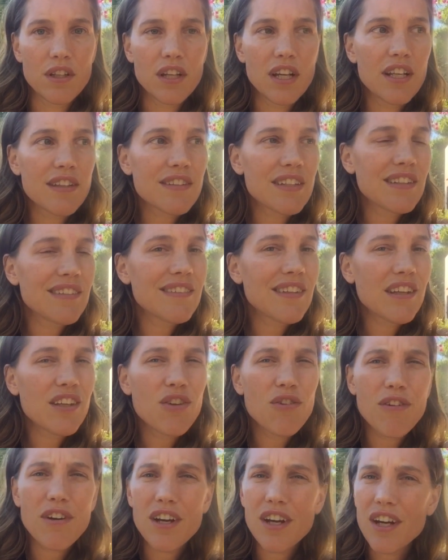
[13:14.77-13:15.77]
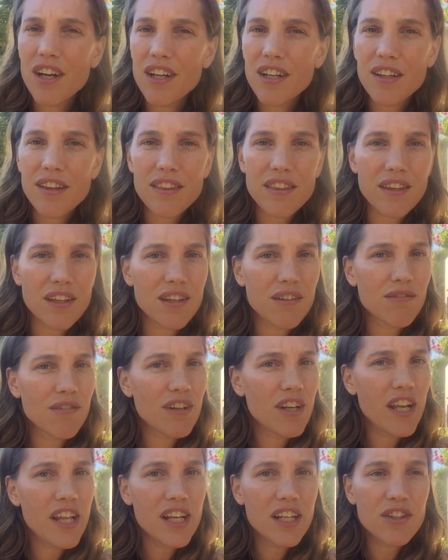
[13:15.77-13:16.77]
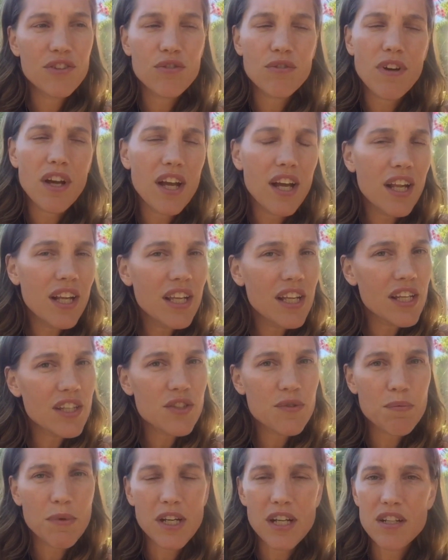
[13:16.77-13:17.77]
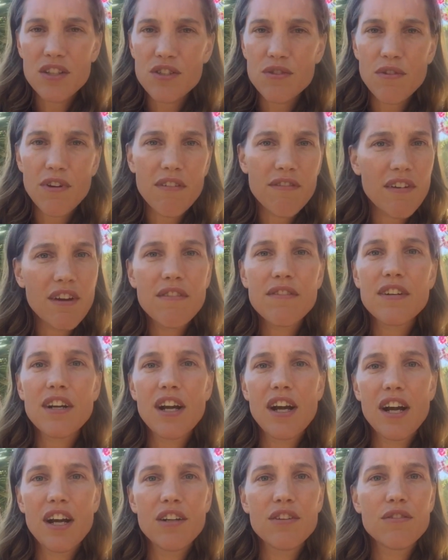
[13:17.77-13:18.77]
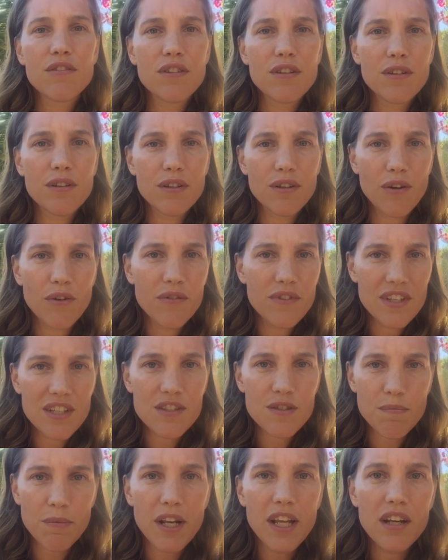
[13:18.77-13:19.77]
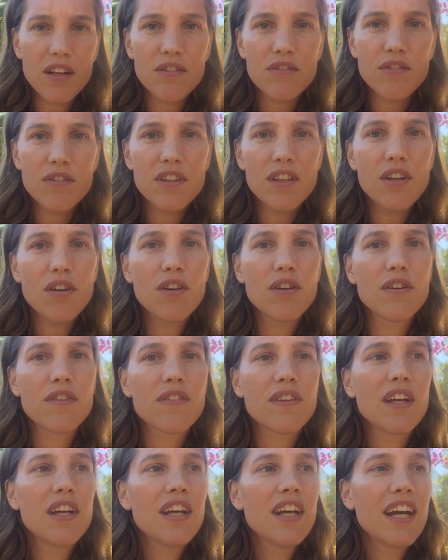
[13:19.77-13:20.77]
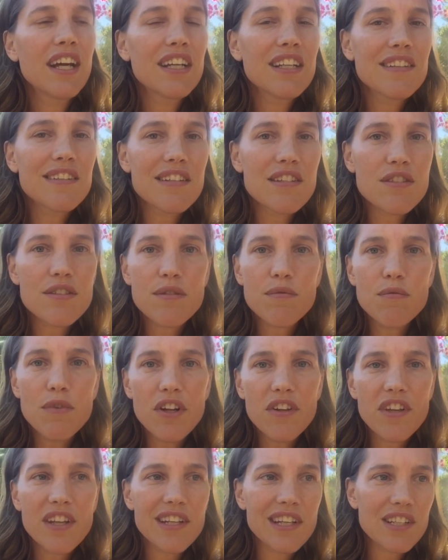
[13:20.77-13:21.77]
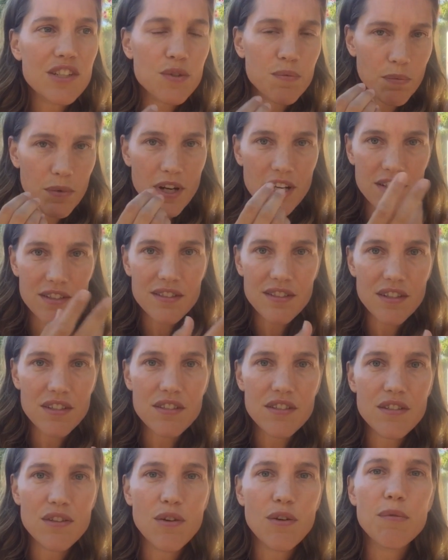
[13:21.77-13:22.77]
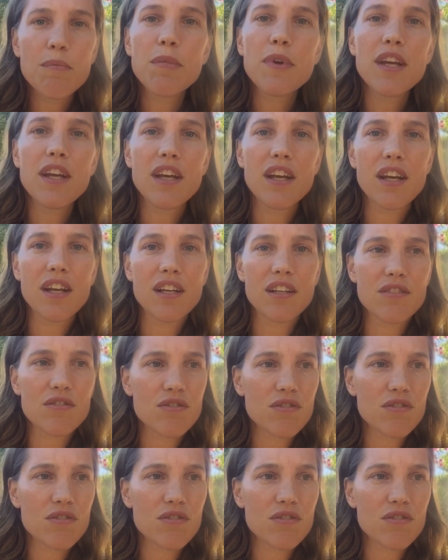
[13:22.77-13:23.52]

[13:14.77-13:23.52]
It can tell you anything related to any experience you have ever had on this planet, on the earth. And it is the one that expresses your being.